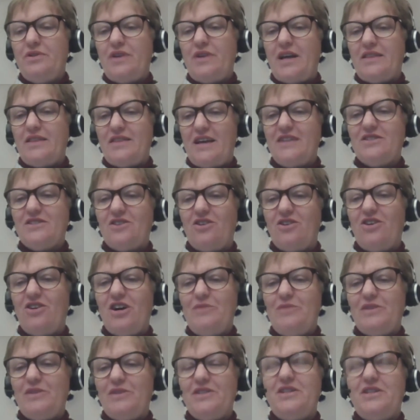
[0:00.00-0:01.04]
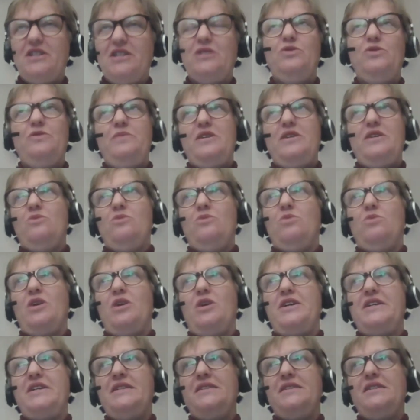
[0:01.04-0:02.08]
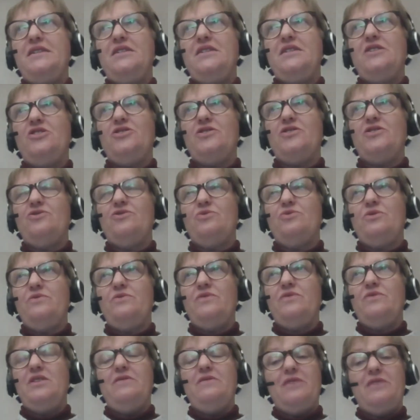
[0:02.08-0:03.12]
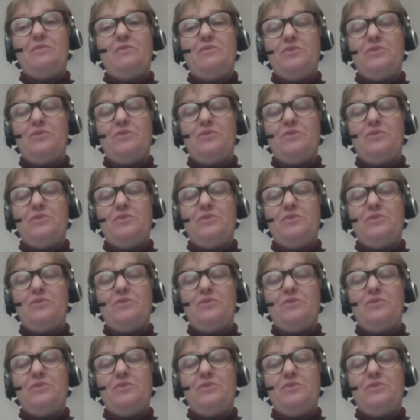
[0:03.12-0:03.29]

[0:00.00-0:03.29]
At that time, I think it would have been quite easy to just sort of give up